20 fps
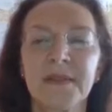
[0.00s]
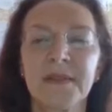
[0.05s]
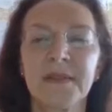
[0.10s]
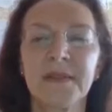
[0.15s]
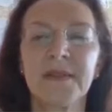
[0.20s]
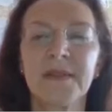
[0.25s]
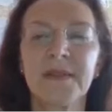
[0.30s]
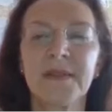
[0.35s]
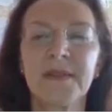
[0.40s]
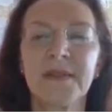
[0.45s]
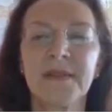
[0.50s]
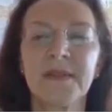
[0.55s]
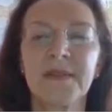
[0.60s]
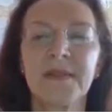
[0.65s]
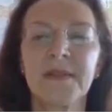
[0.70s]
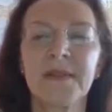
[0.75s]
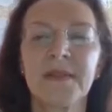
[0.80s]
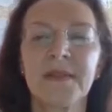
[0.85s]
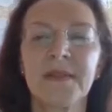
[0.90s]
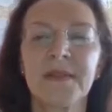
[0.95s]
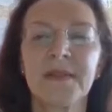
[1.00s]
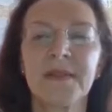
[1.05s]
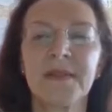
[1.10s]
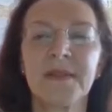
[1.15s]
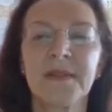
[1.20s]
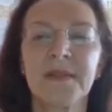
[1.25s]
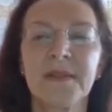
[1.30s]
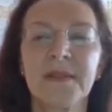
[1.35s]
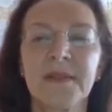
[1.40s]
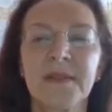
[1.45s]

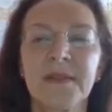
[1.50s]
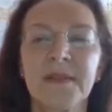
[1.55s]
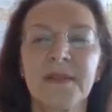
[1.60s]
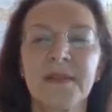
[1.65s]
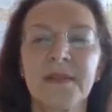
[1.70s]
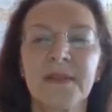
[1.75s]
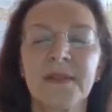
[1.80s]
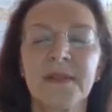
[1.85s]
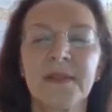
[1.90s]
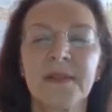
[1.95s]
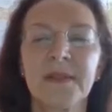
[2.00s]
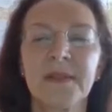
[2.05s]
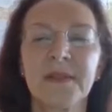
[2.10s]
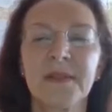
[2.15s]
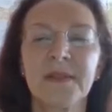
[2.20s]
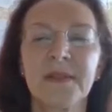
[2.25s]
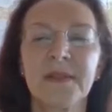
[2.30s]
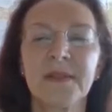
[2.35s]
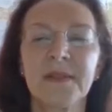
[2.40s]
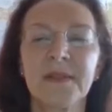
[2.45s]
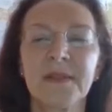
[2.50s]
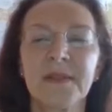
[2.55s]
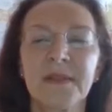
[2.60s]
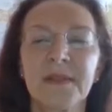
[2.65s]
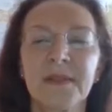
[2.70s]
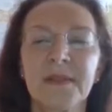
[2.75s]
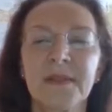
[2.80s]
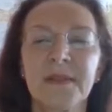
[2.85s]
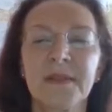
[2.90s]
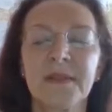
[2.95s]

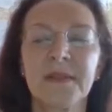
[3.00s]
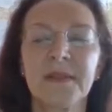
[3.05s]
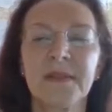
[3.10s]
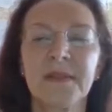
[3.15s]
The person shown says nothing.